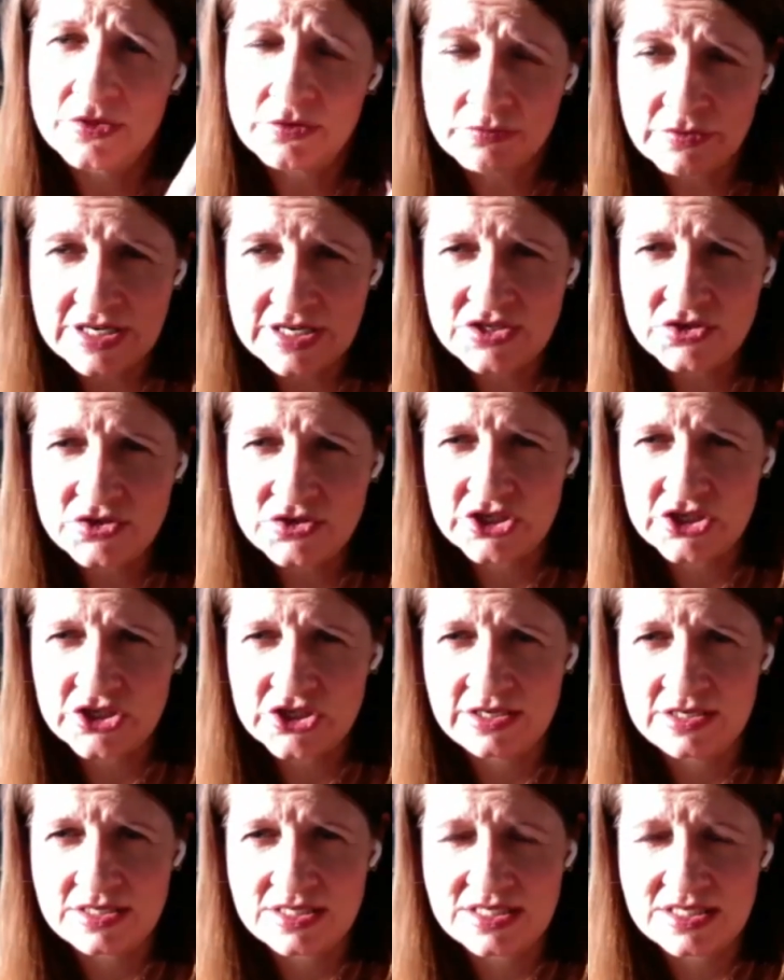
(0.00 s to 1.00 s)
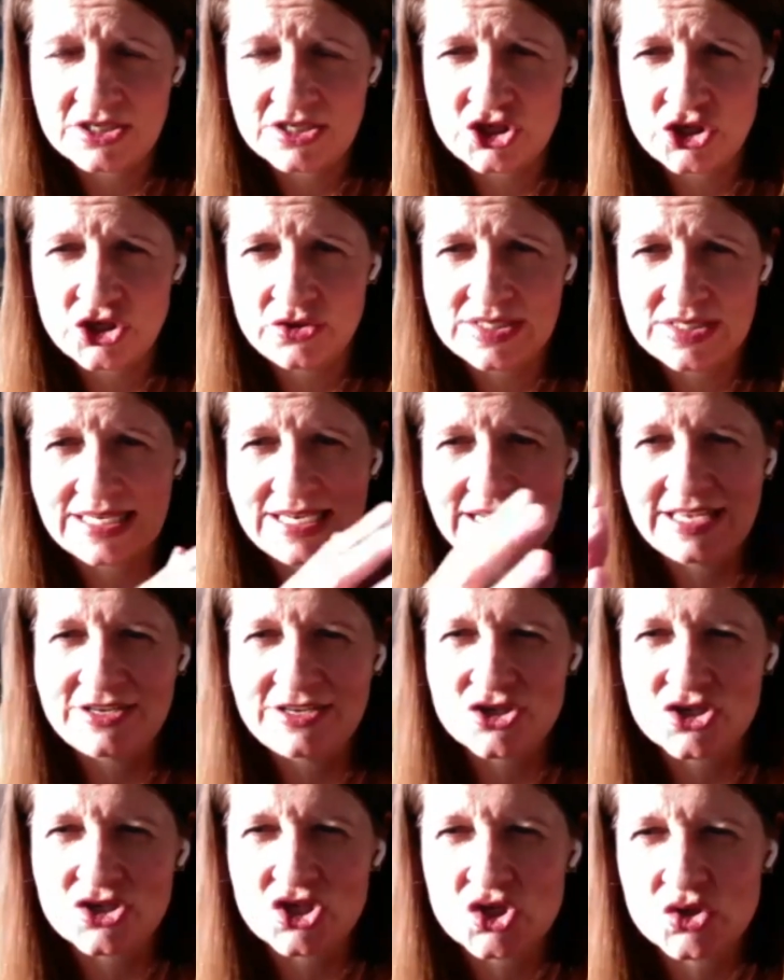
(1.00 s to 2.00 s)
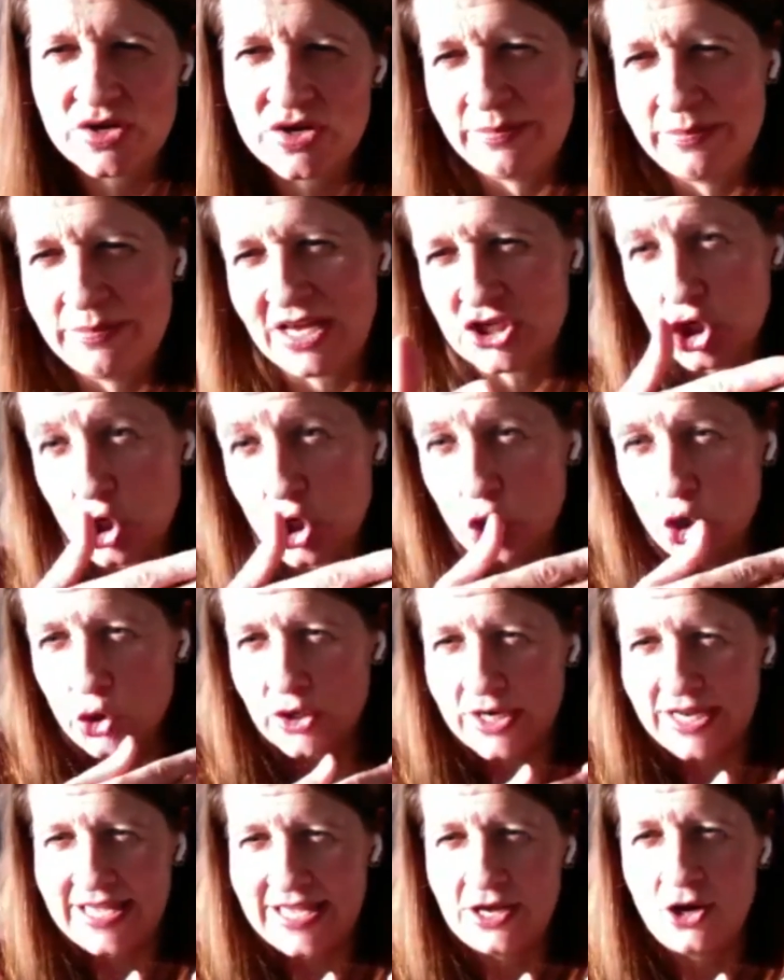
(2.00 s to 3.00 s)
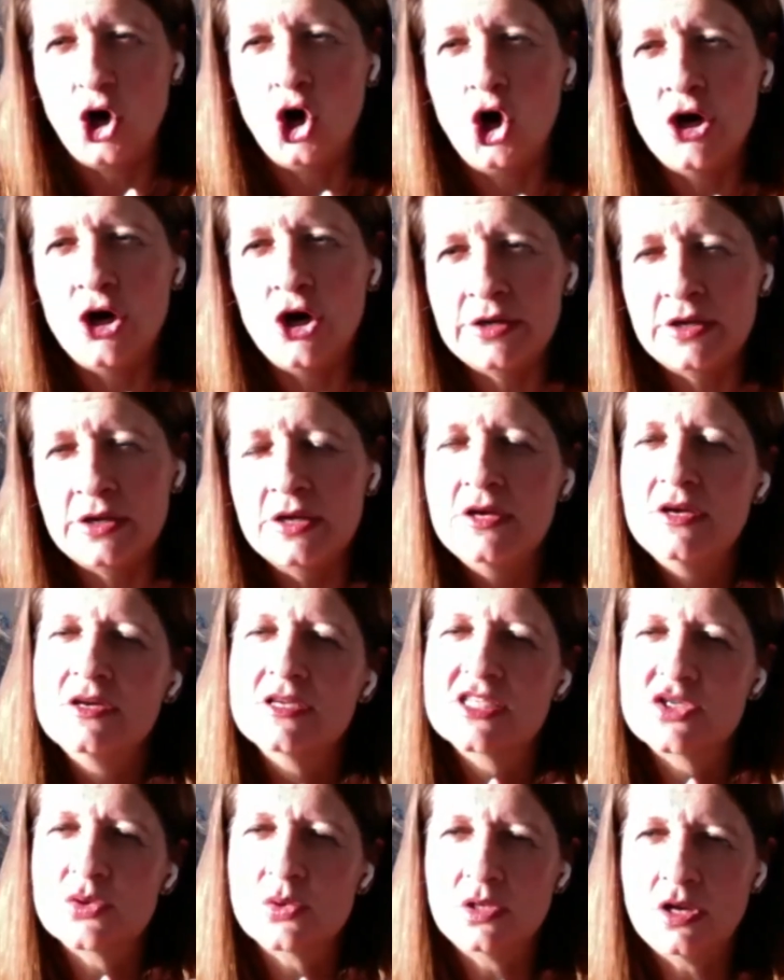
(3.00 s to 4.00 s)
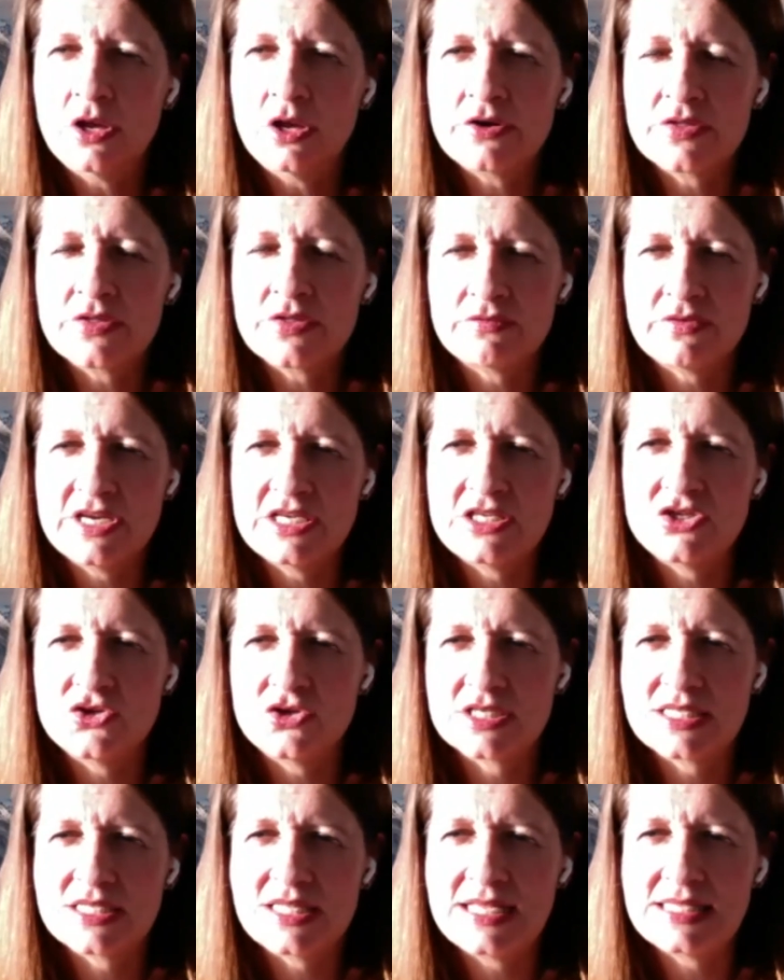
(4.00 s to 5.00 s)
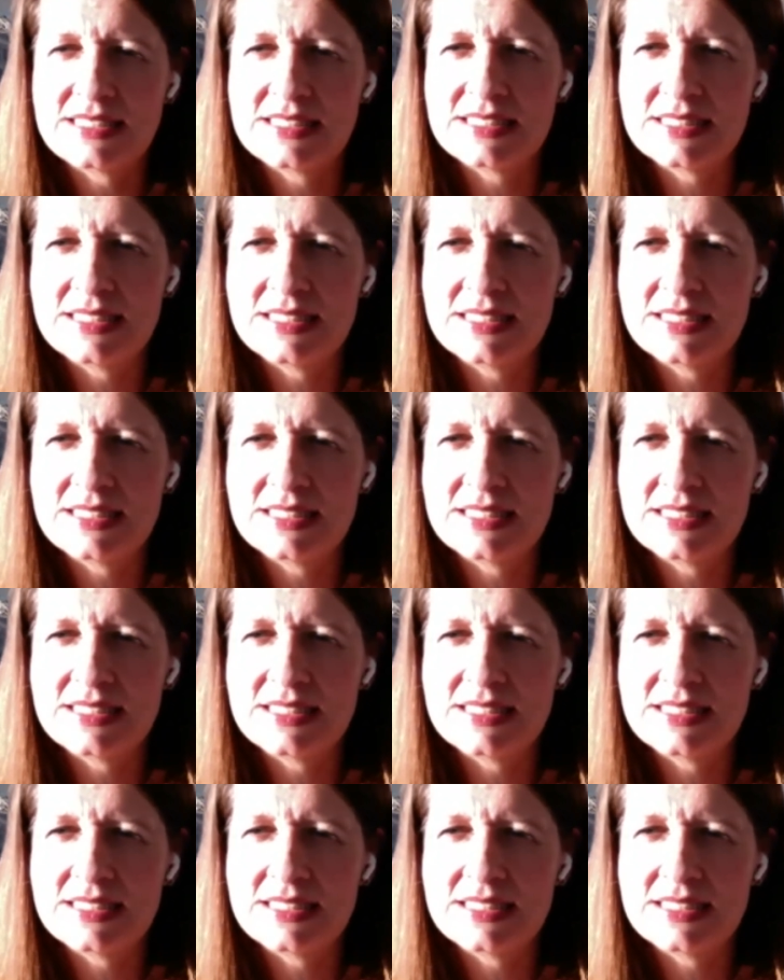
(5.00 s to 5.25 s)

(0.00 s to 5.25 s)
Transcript: the research institutes and industry much earlier on. So a lot of the research